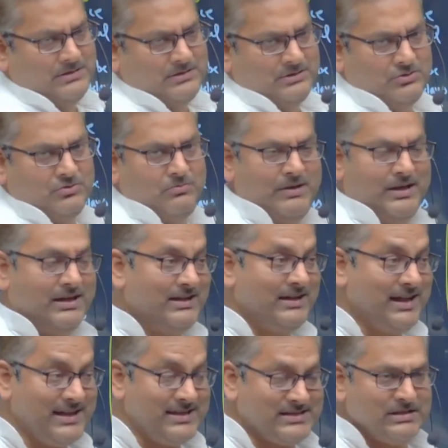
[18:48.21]
you make an
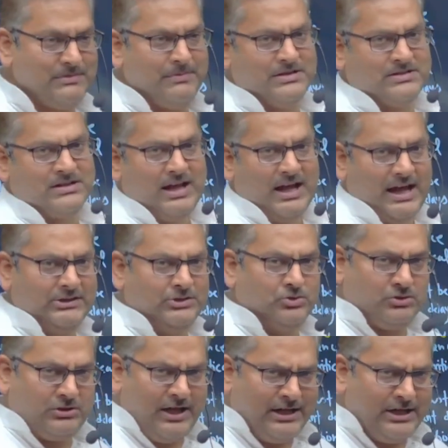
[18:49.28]
estimate, and you
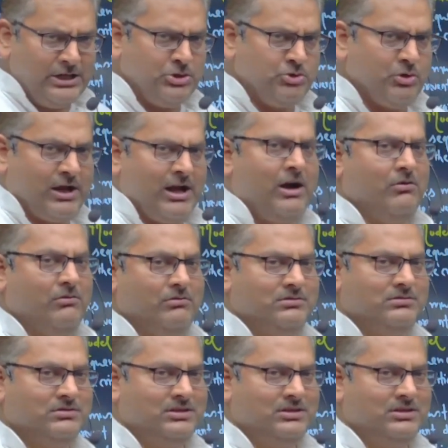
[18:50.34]
take into account